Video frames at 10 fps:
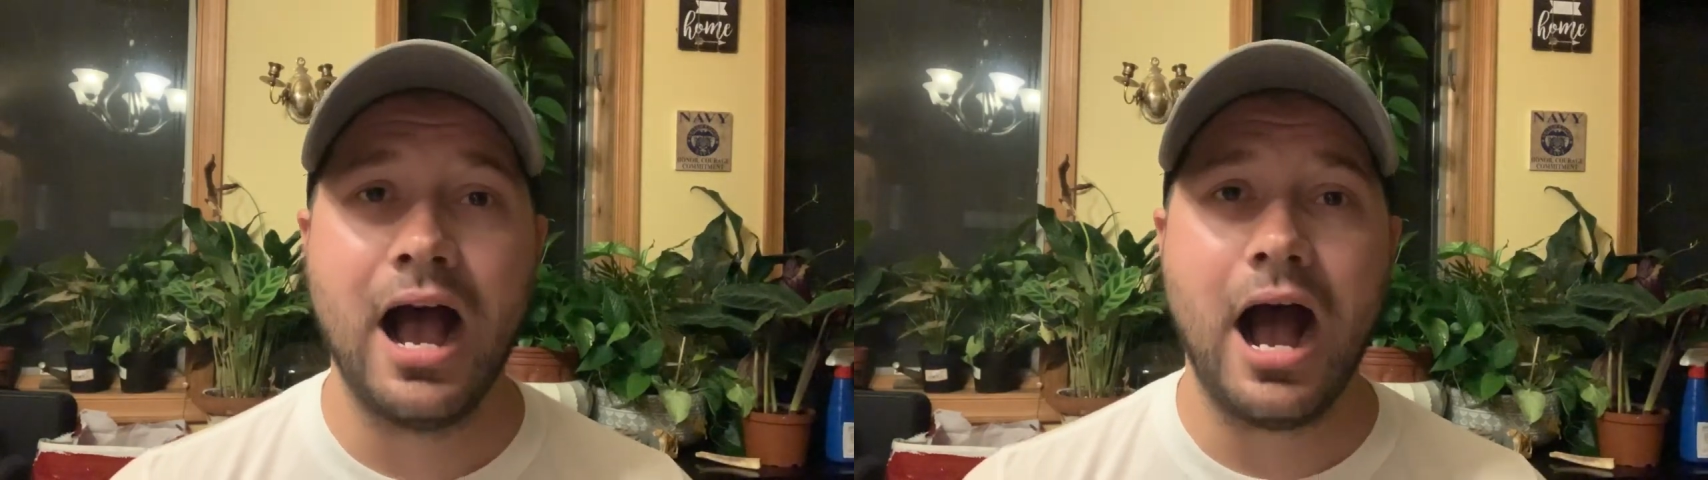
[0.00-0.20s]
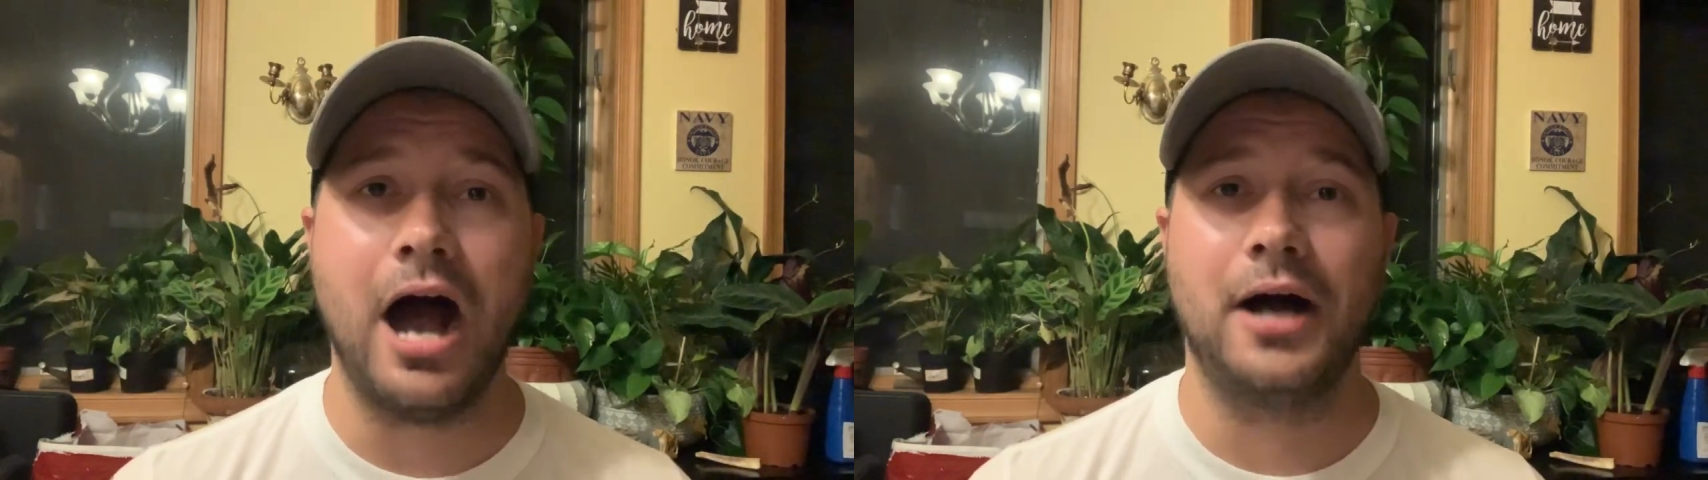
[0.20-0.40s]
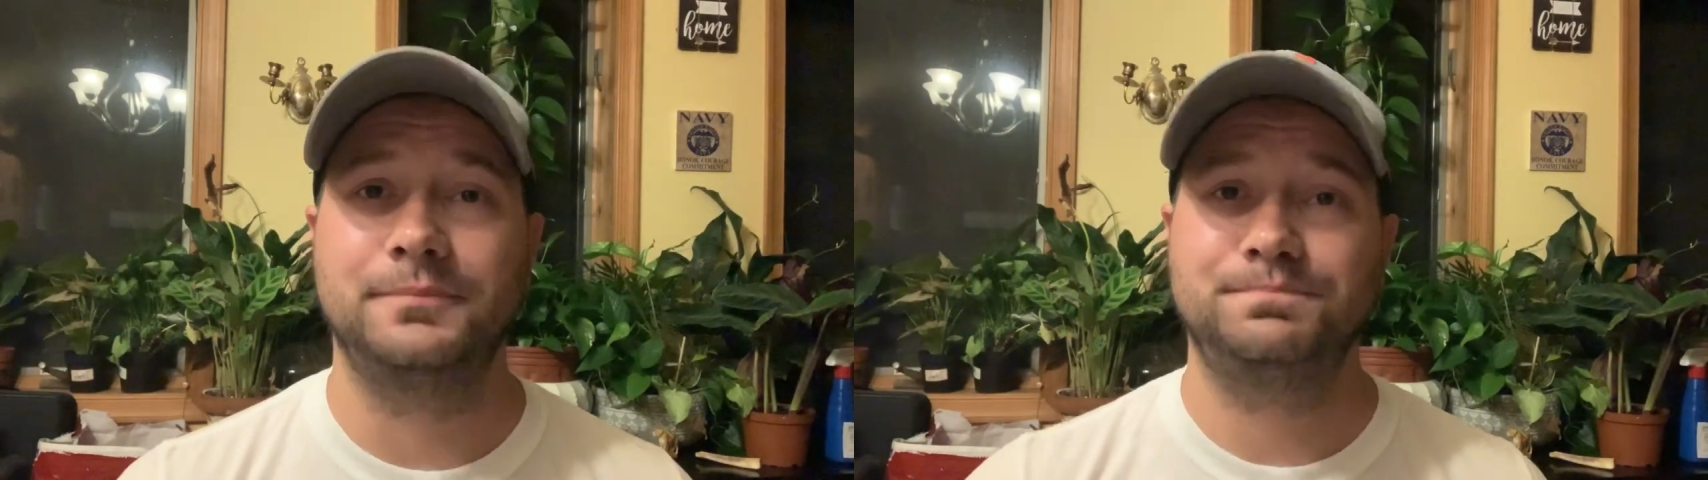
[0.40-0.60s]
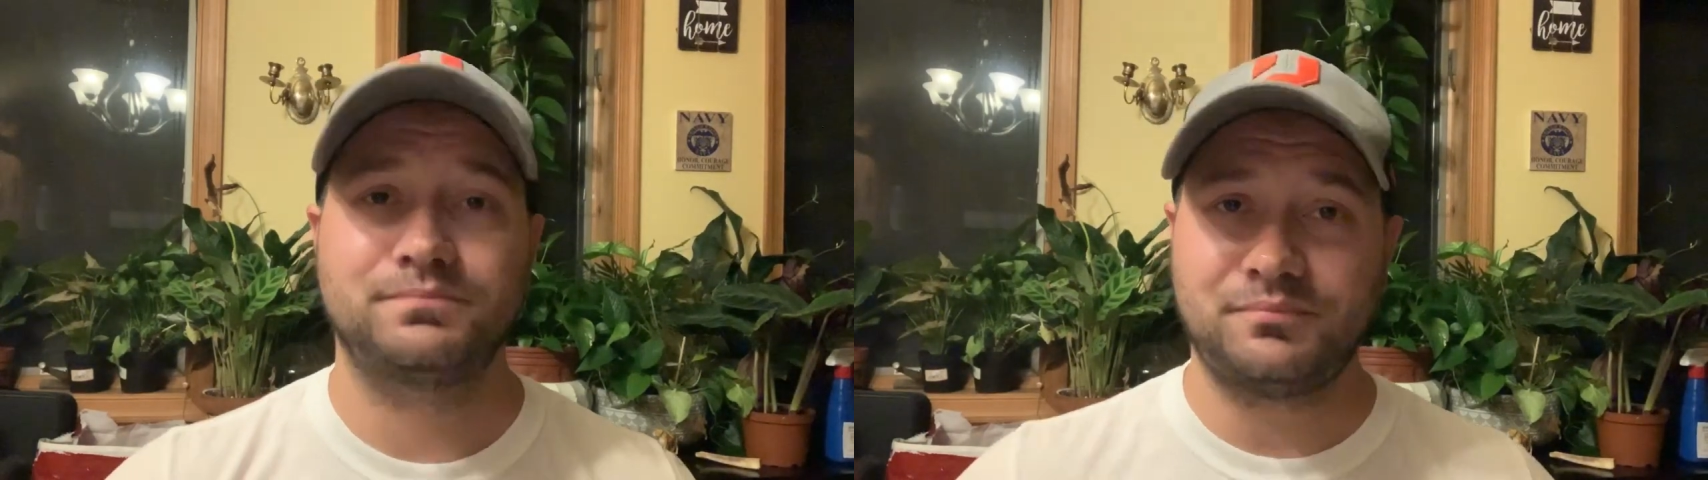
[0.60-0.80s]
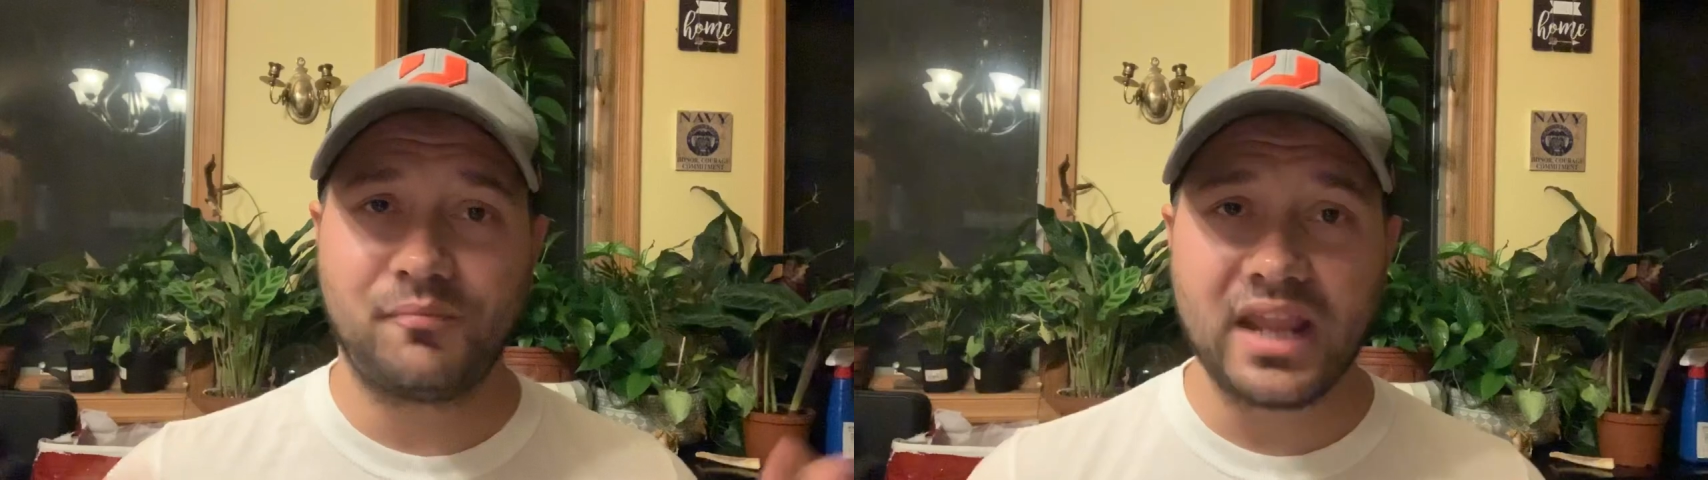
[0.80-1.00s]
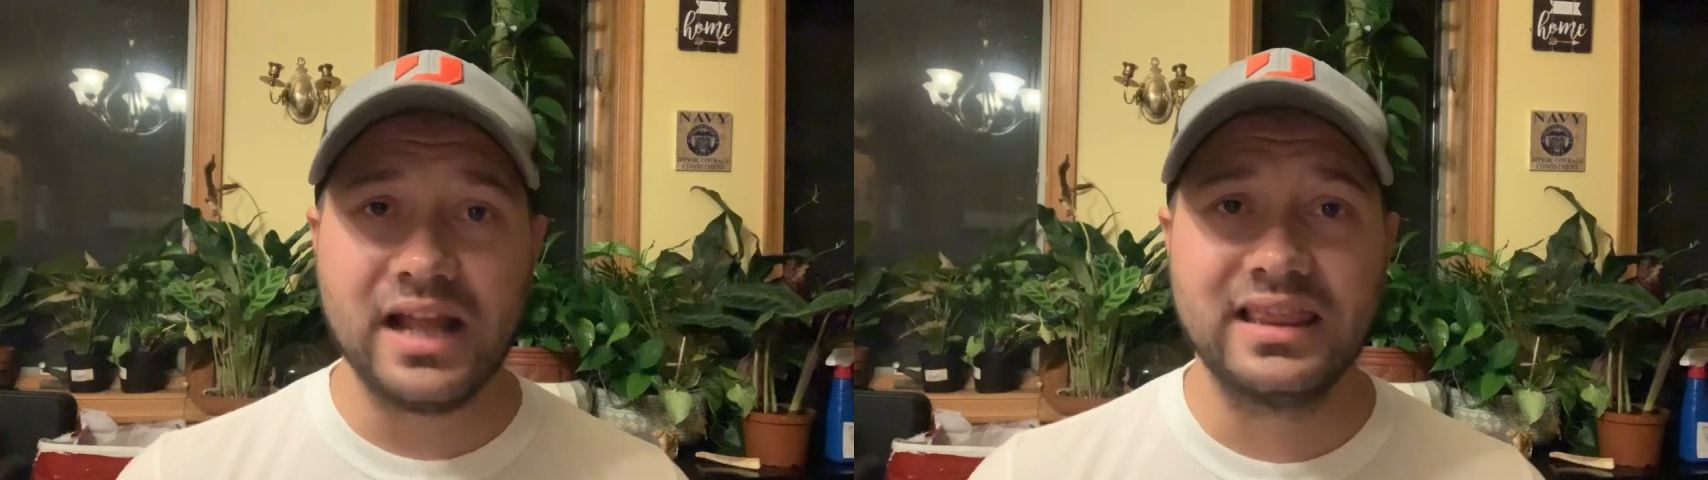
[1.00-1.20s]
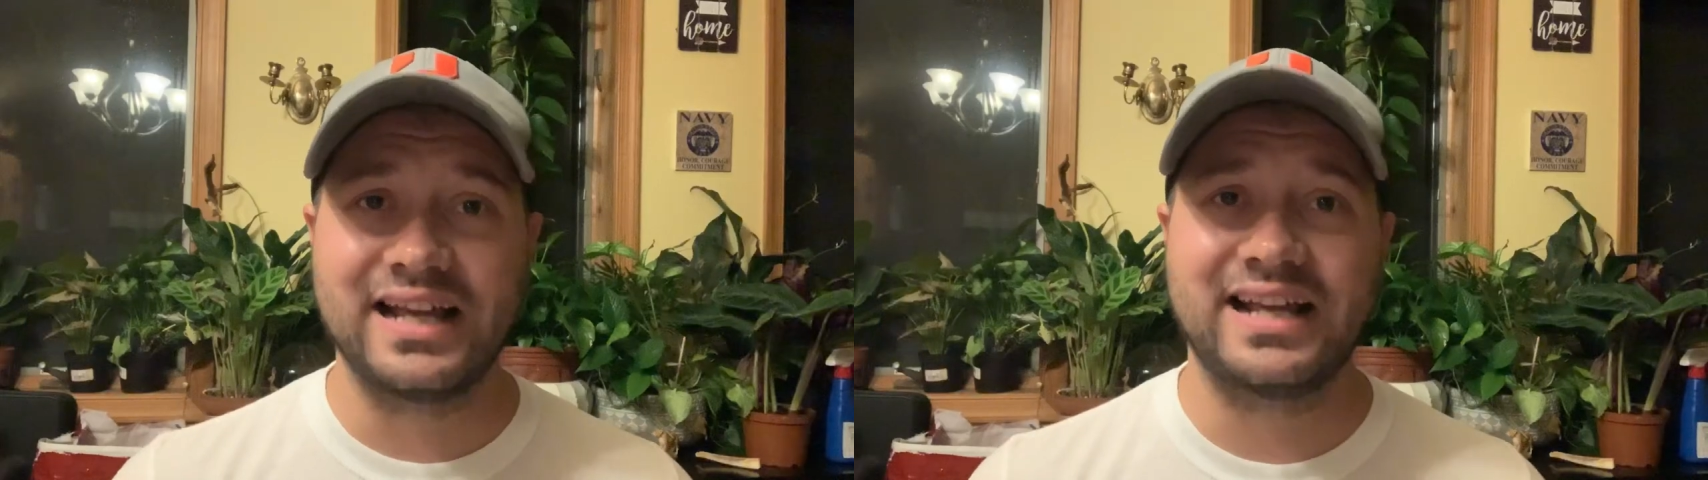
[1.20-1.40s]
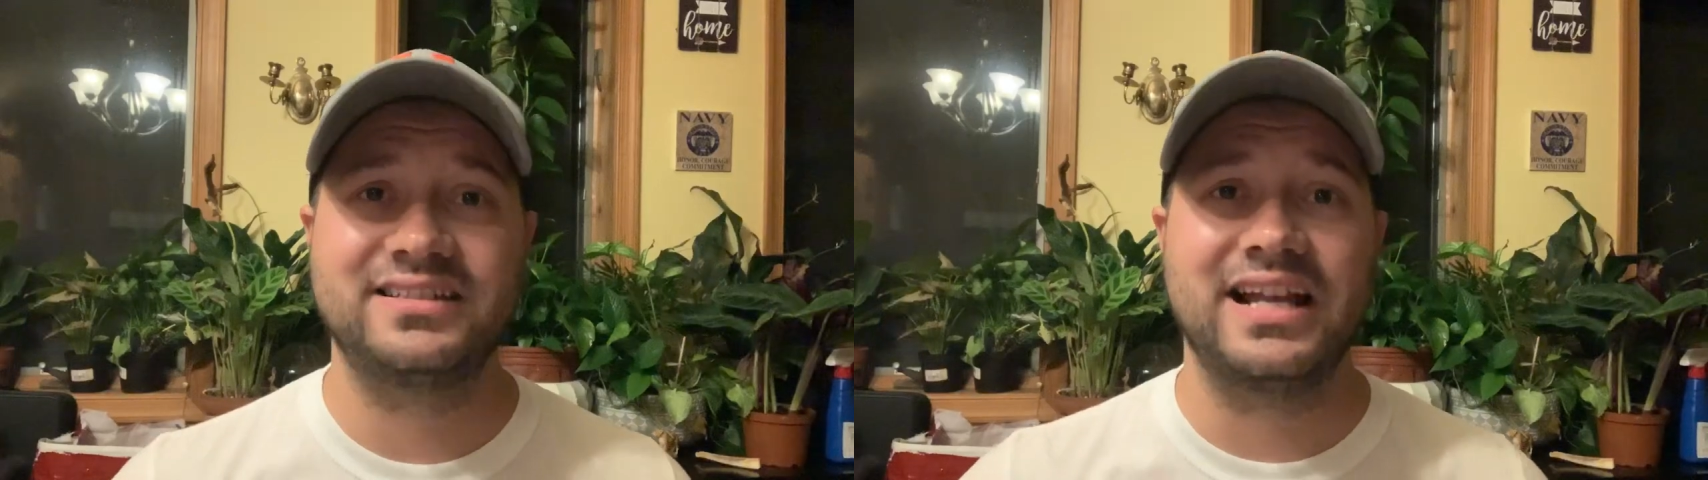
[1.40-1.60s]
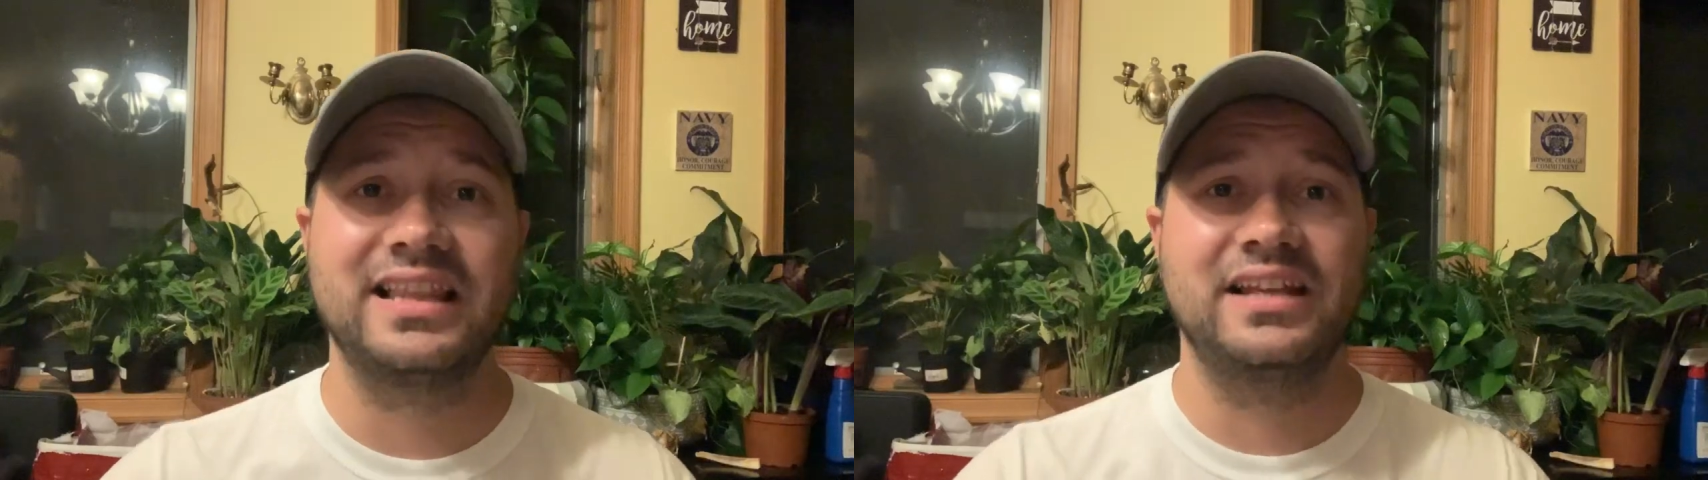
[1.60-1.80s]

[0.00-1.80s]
Like I said,